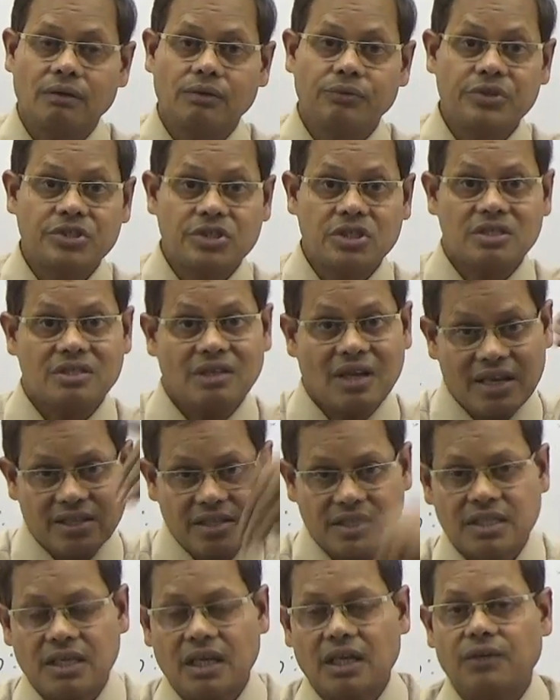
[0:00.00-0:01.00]
which is
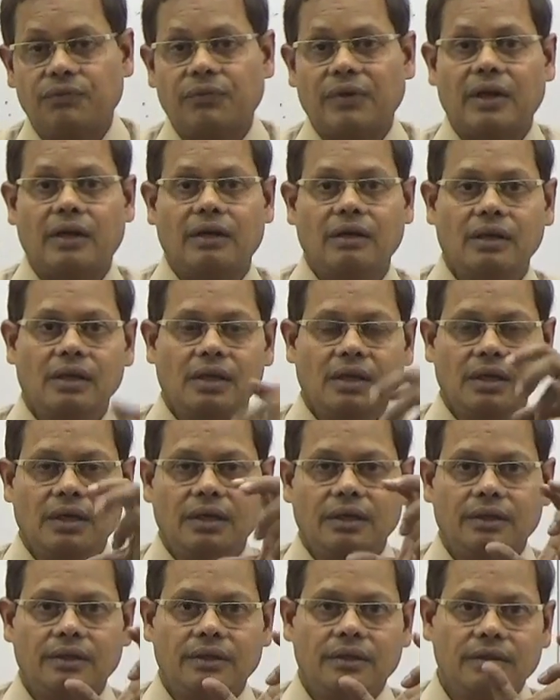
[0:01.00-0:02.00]
necessary for
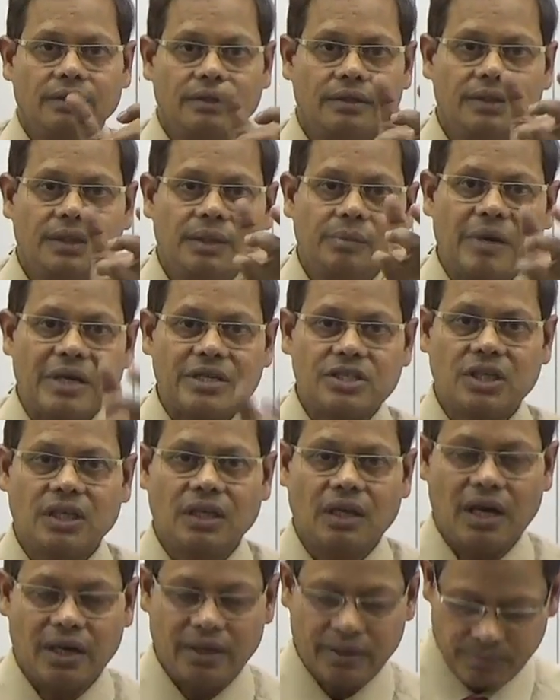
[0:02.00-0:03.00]
the
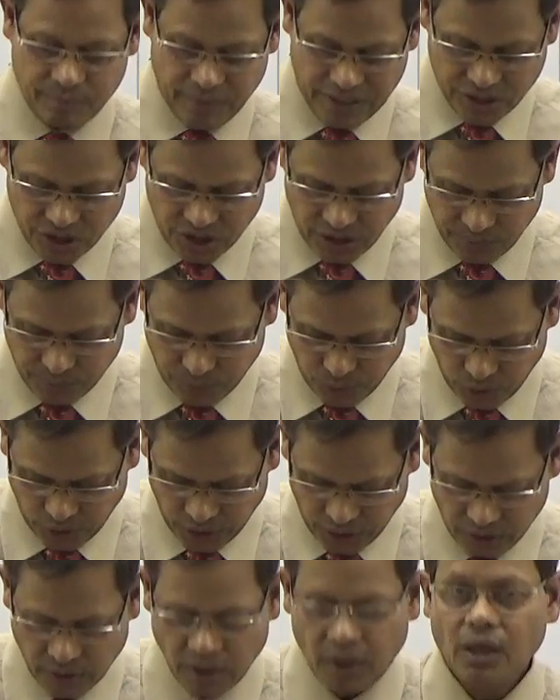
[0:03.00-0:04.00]
machine or machine
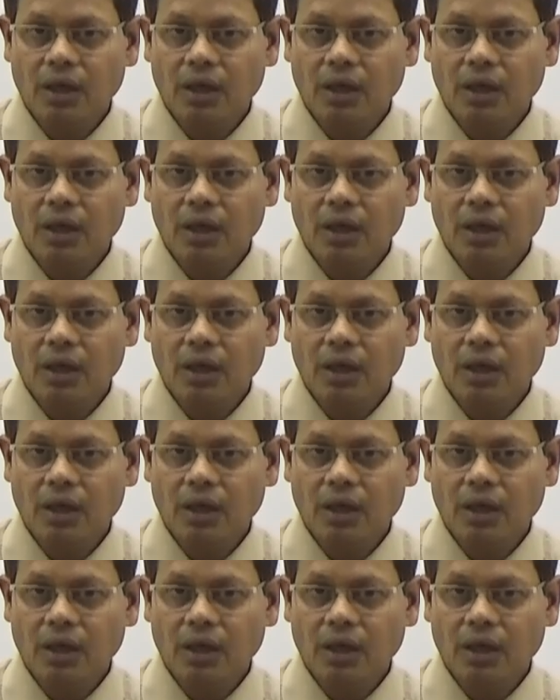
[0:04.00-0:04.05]
imported.